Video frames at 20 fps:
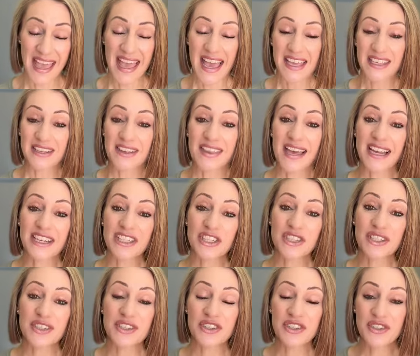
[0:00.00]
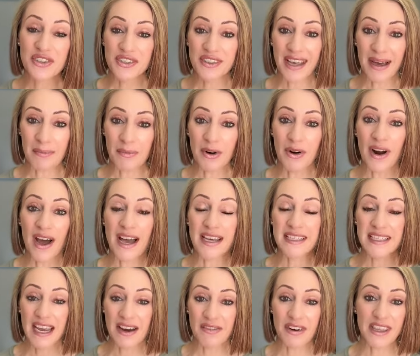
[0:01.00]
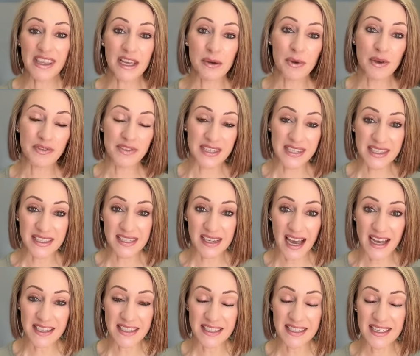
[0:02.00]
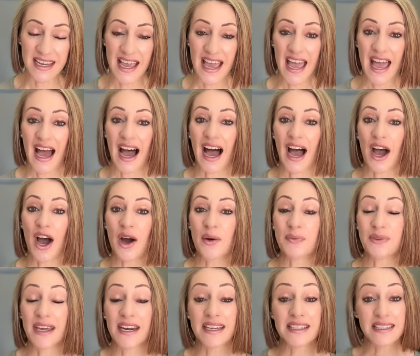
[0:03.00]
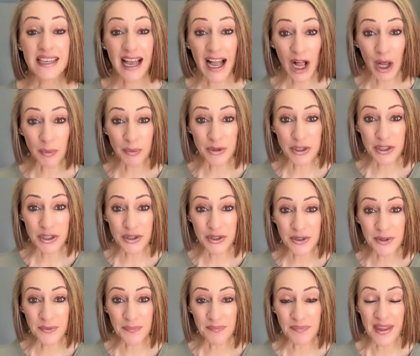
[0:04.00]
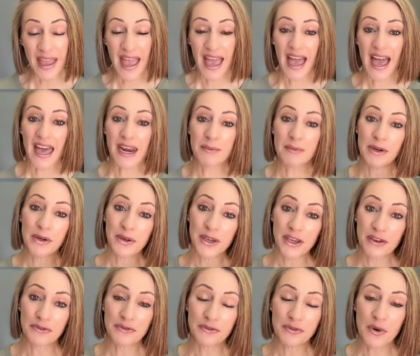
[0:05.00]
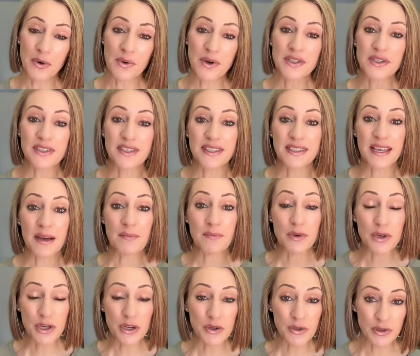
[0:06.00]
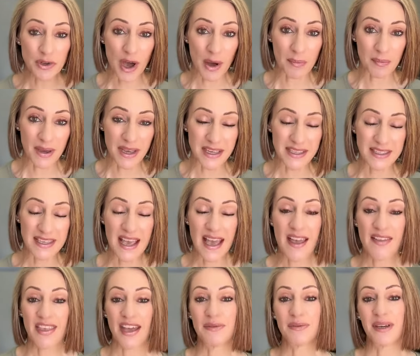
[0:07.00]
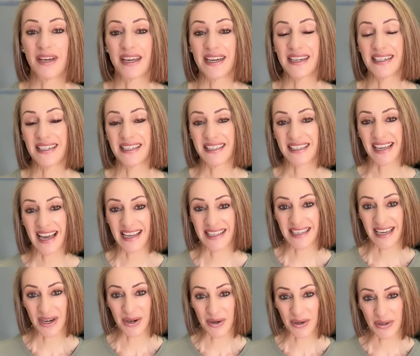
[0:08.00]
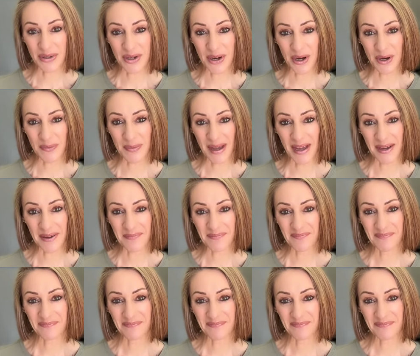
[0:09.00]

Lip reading: So that's just to summarize everything we've discussed. I hope that it's helped you, and I'm looking forward to some new topics that we're going to discuss in October.